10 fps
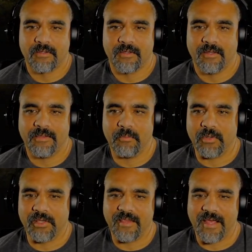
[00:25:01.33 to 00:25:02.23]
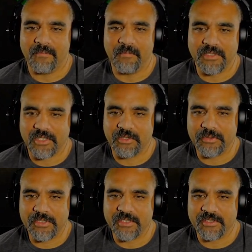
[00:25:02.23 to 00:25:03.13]
And then we're that much
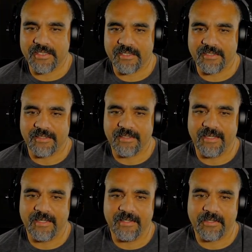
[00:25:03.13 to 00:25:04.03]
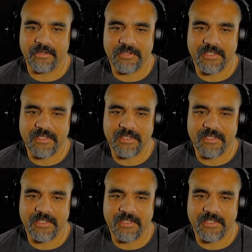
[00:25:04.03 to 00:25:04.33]
closer to getting it closed